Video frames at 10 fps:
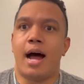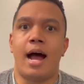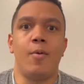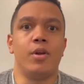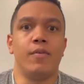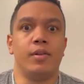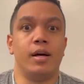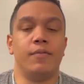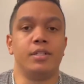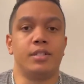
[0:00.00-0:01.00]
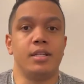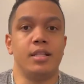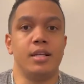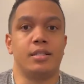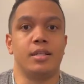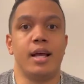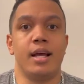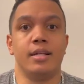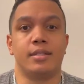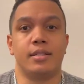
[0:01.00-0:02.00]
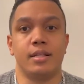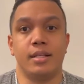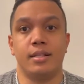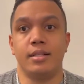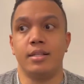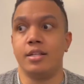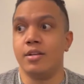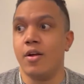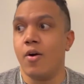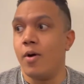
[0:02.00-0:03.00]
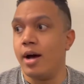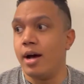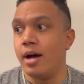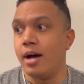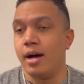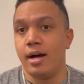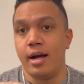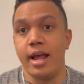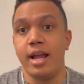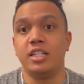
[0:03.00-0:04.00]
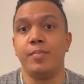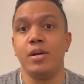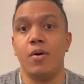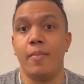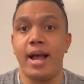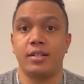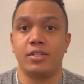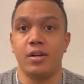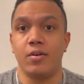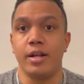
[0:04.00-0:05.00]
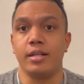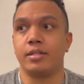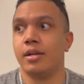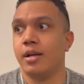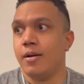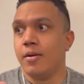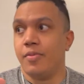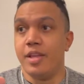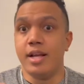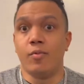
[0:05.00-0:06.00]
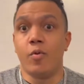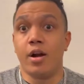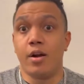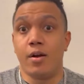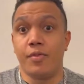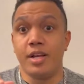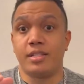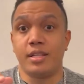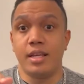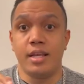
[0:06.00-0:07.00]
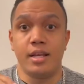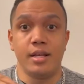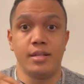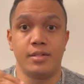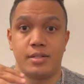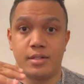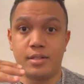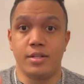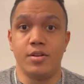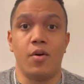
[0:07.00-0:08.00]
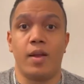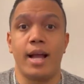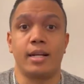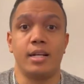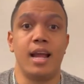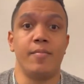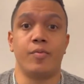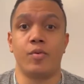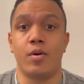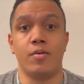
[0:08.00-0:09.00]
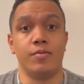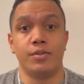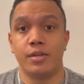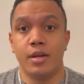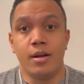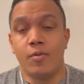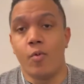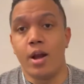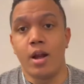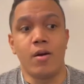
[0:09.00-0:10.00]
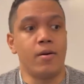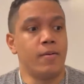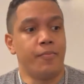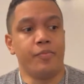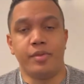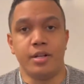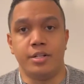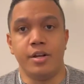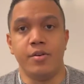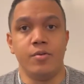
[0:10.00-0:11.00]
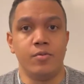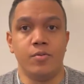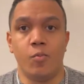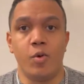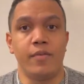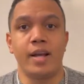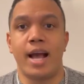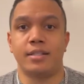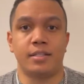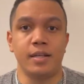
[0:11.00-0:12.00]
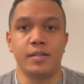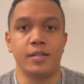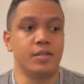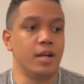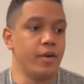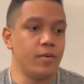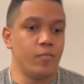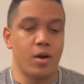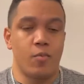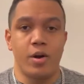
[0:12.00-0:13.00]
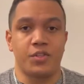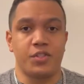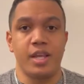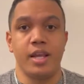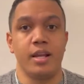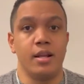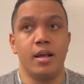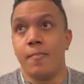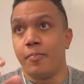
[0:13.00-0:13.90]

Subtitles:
I would have loved to see this as, you know, a HBO Max series, where this is, you know, like a Game of Thrones, where Dune, we've got seasons of it, where we're seeing,